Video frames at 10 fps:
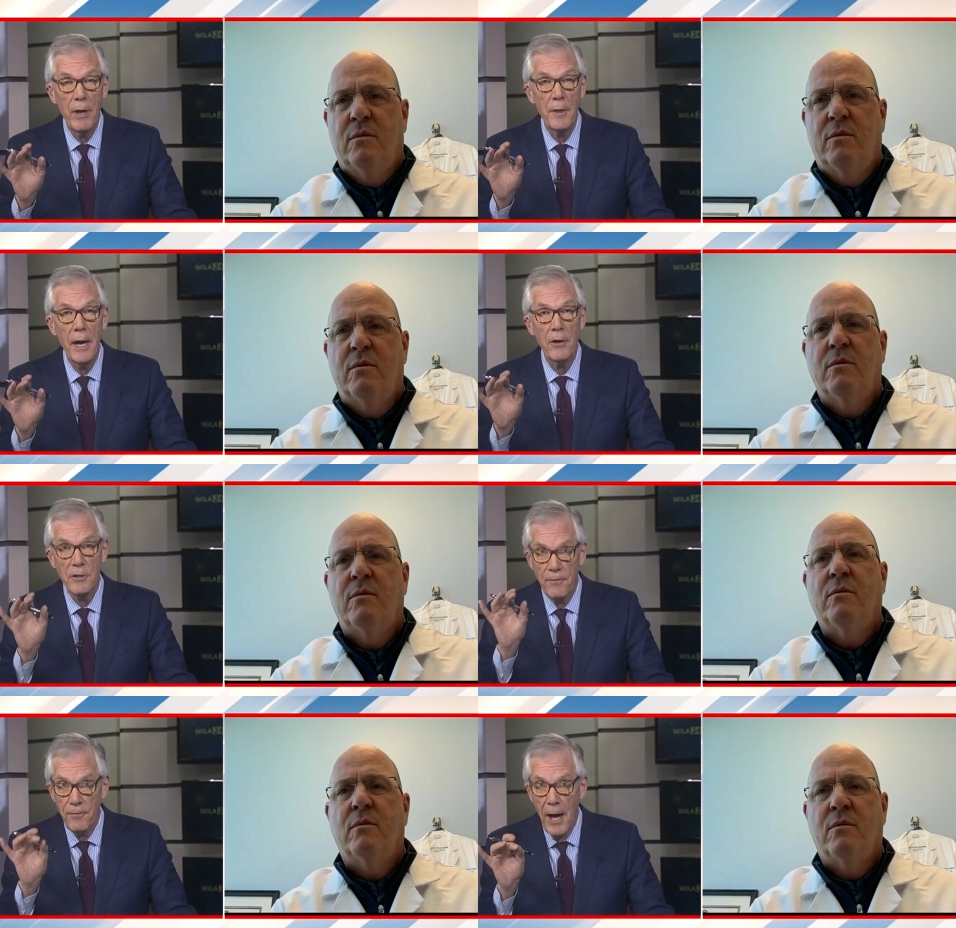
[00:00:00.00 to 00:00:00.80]
Speaker 1: there
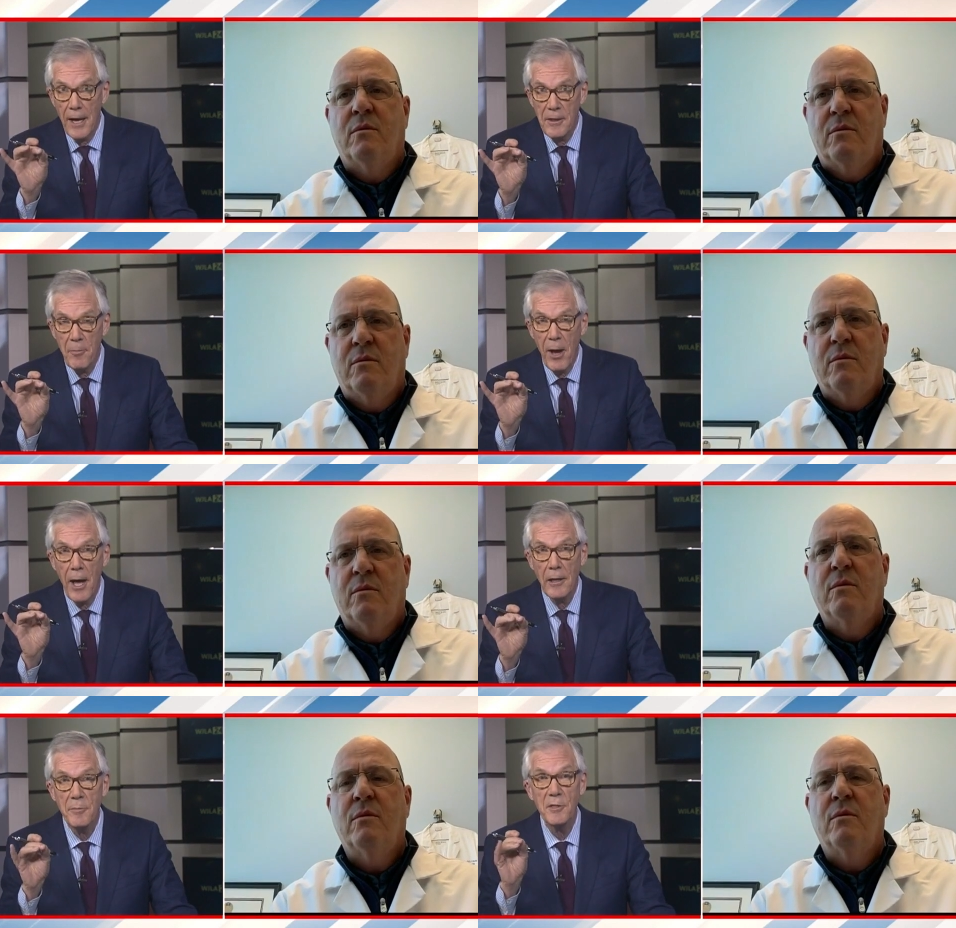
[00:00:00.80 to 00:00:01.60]
to find the
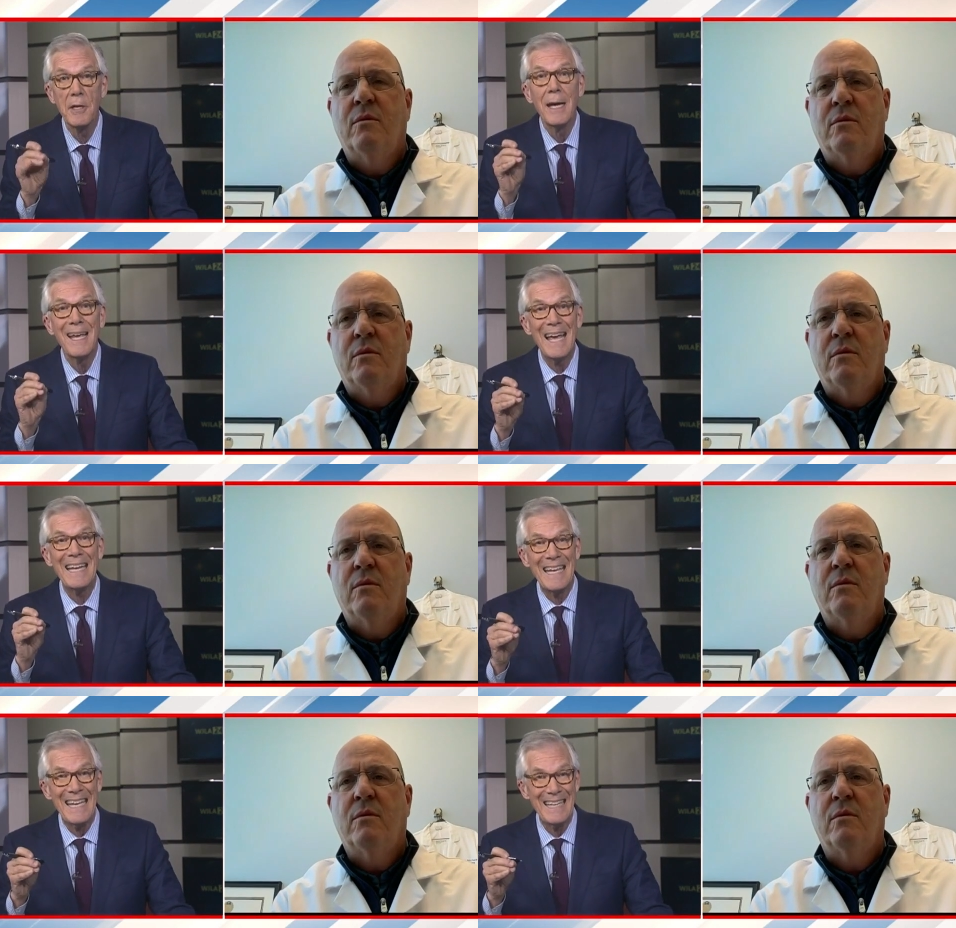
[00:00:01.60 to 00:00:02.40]
polyps
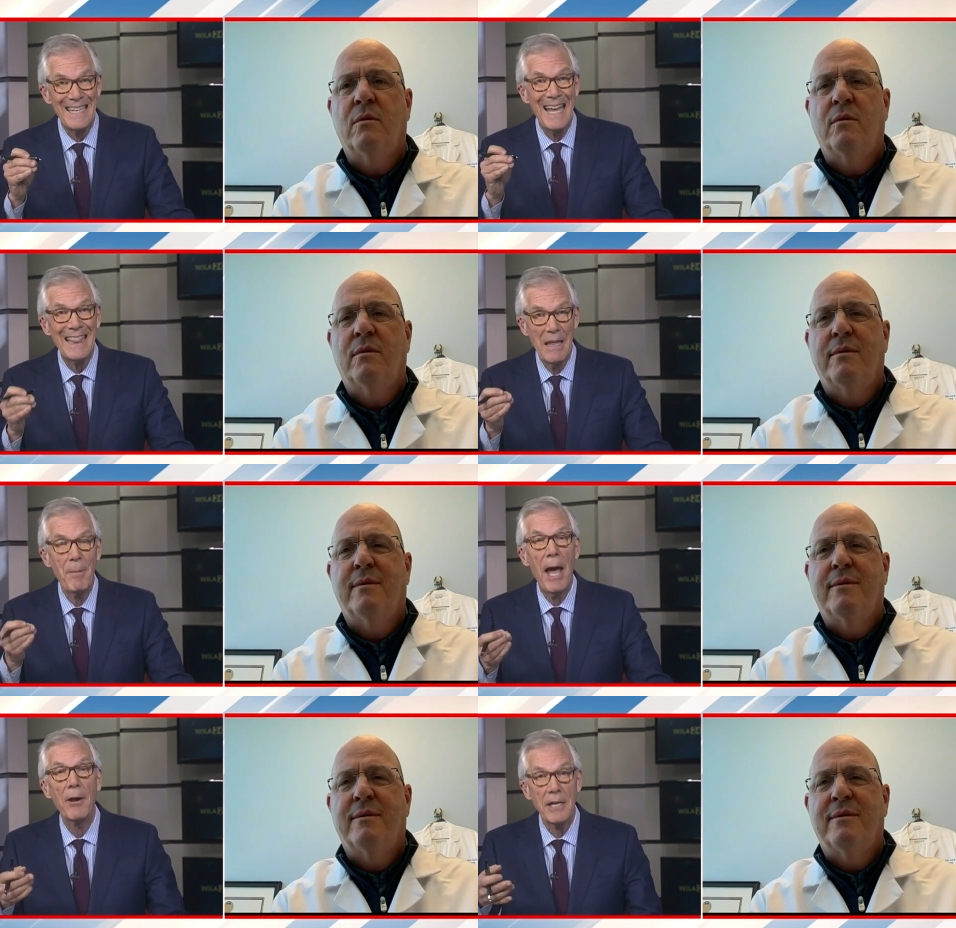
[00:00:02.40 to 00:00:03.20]
and get them
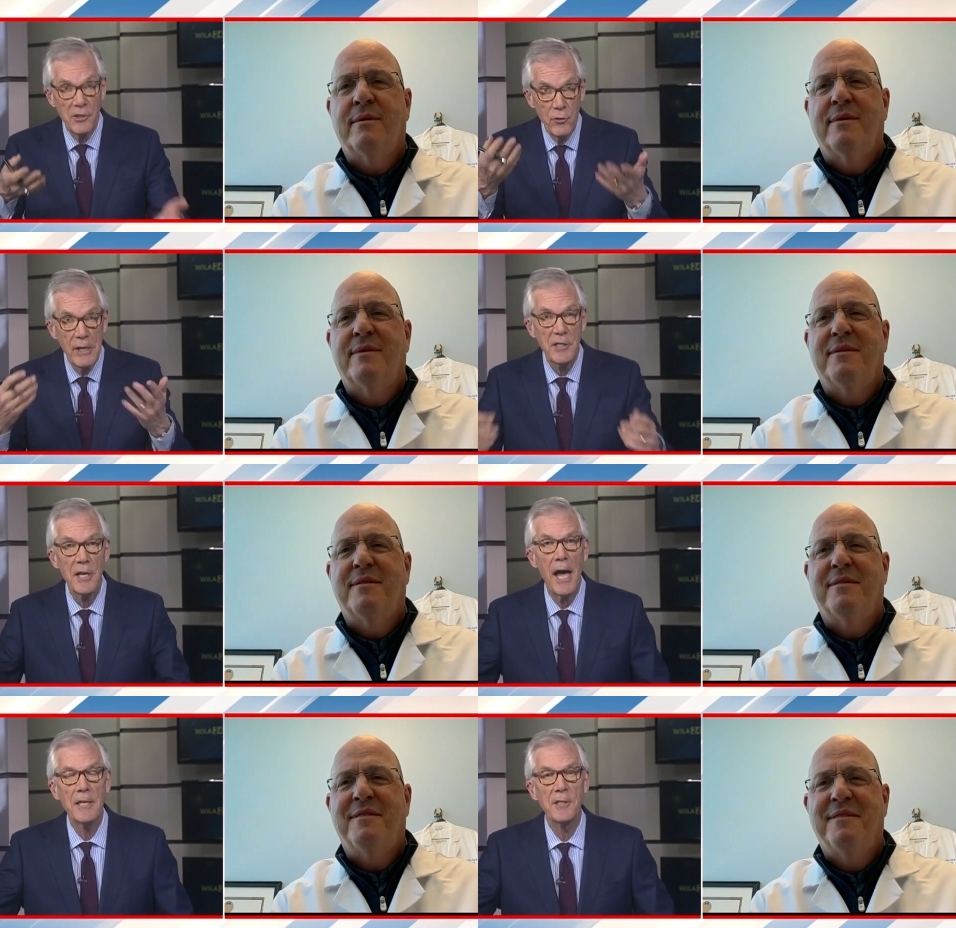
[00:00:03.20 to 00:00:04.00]
out, to
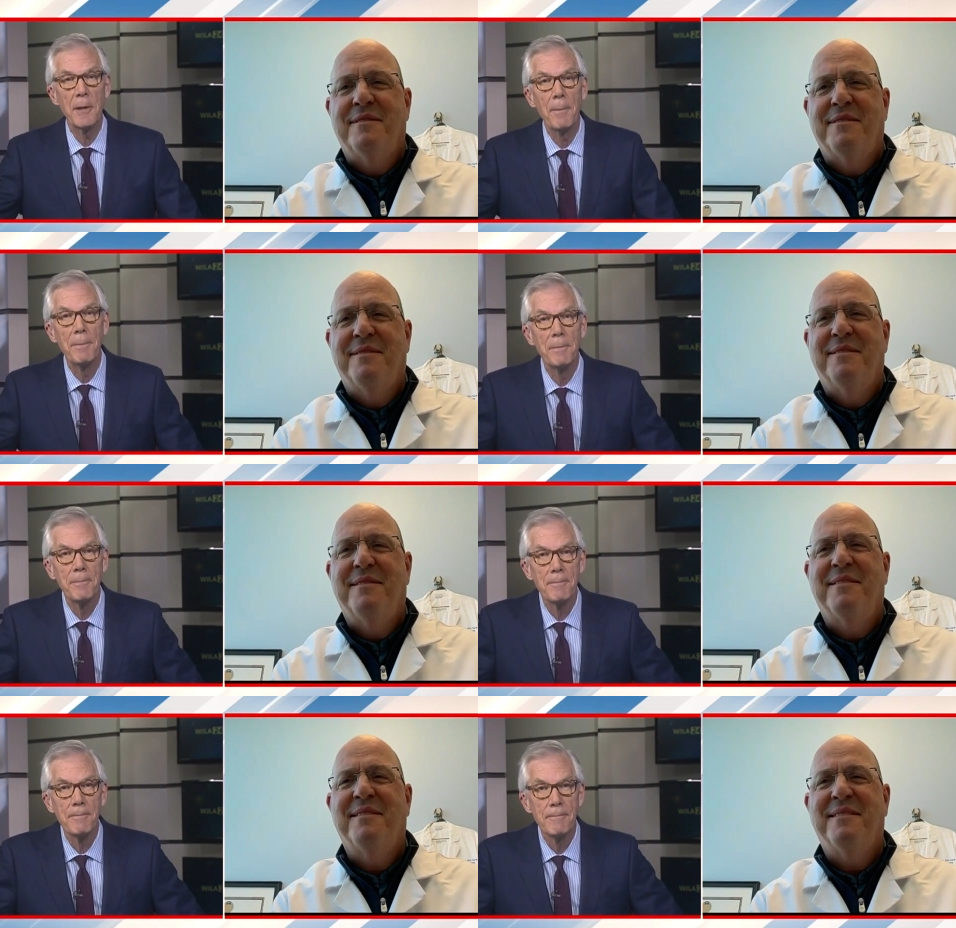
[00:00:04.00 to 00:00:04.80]
excise them.
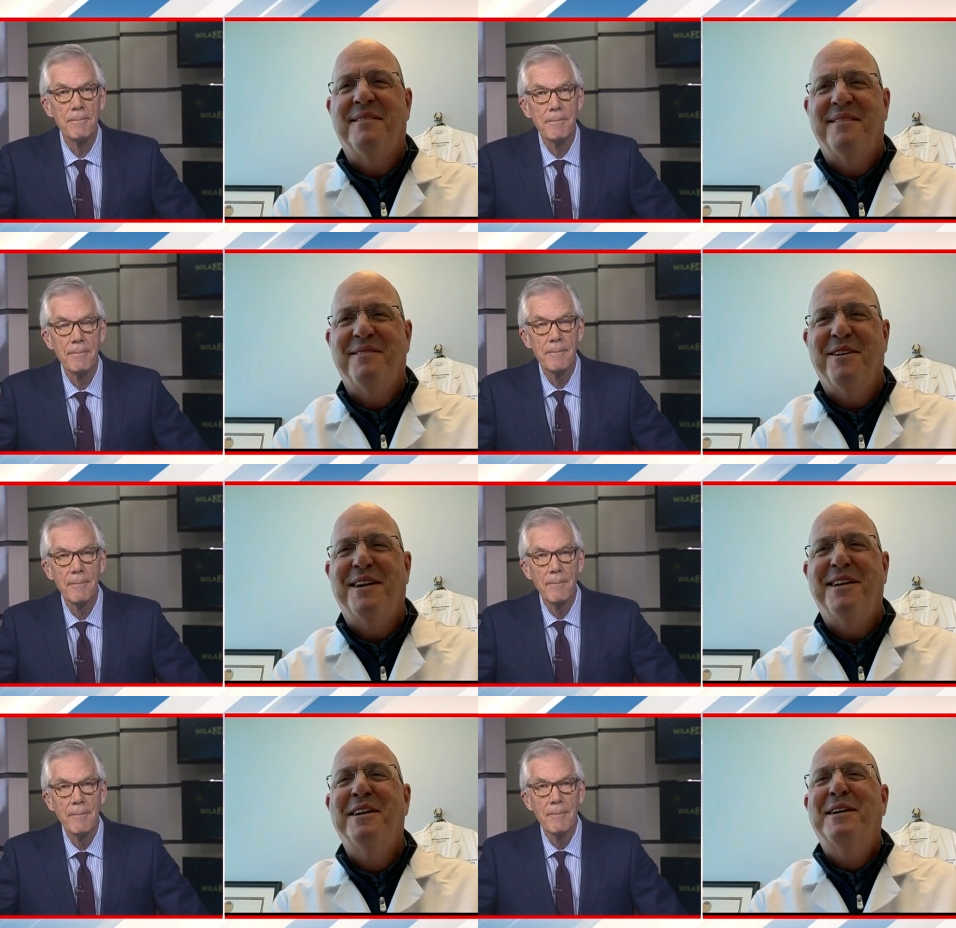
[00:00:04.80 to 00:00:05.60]
Right.
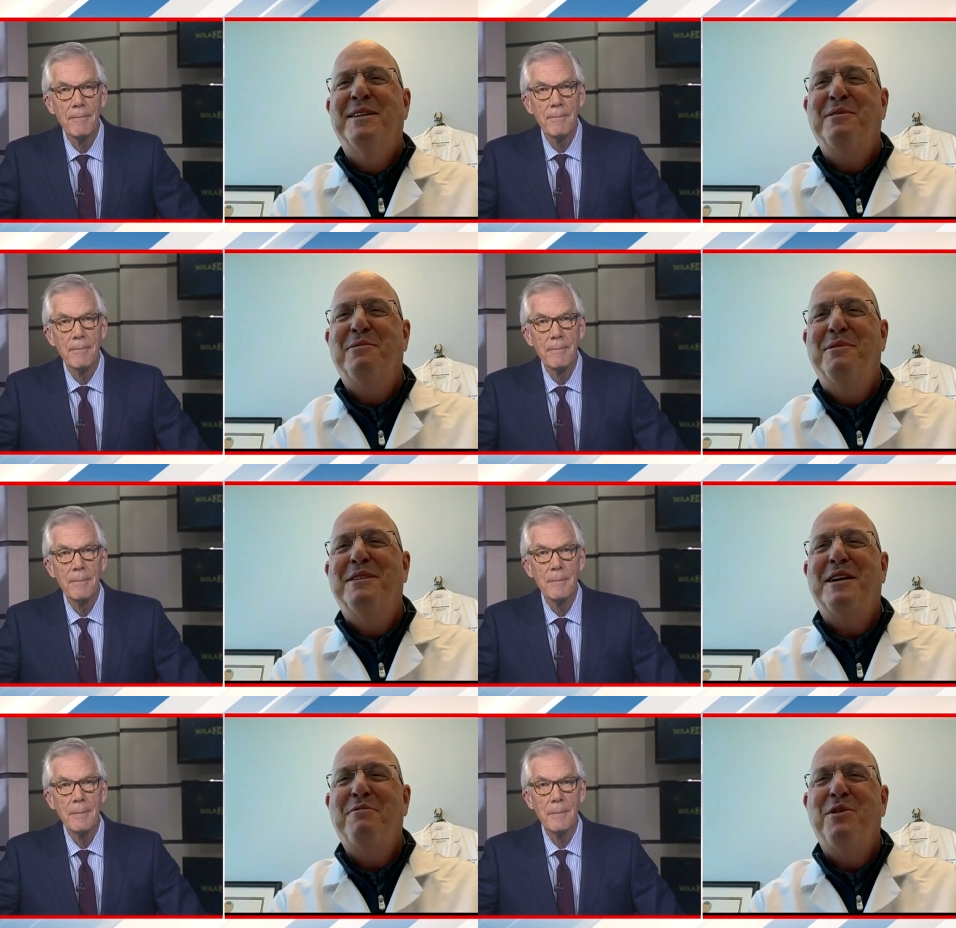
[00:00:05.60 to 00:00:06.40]
So when we
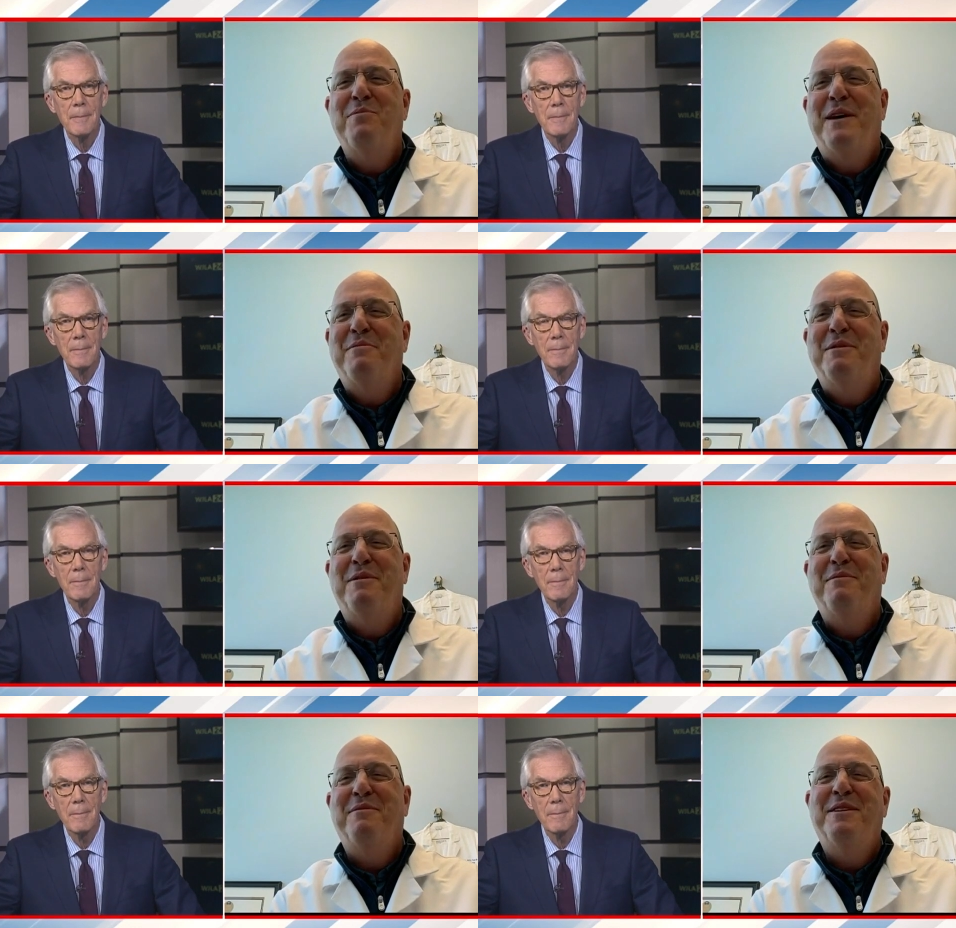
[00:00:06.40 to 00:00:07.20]
say
Speaker 2: robot, we
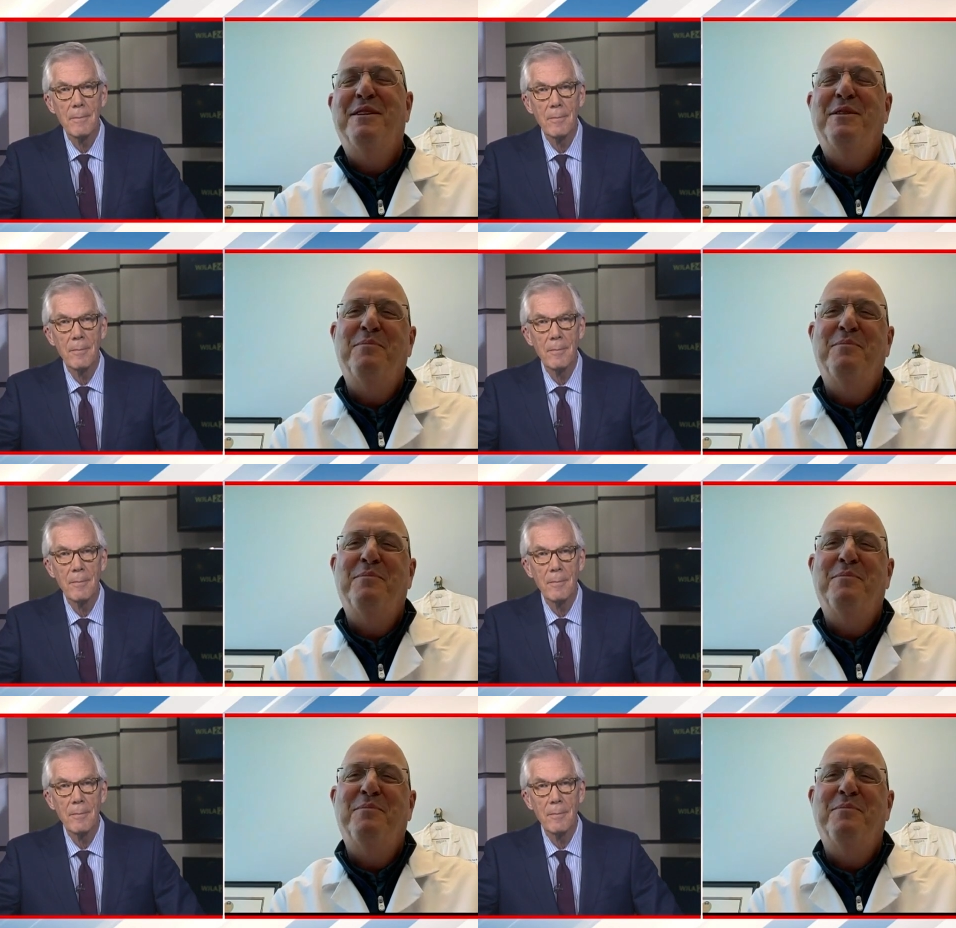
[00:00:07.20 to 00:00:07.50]
don't, you know,